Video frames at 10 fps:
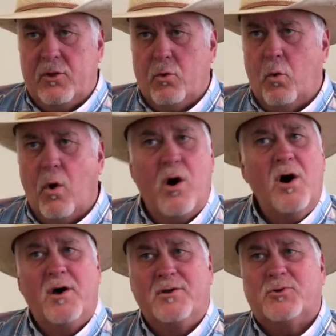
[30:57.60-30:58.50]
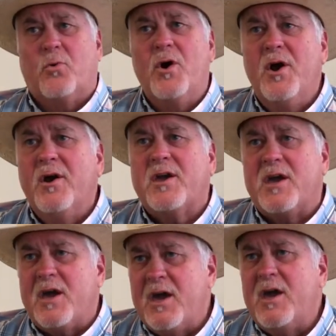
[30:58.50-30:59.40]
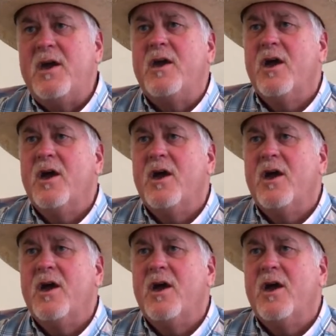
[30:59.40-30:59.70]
the ones where He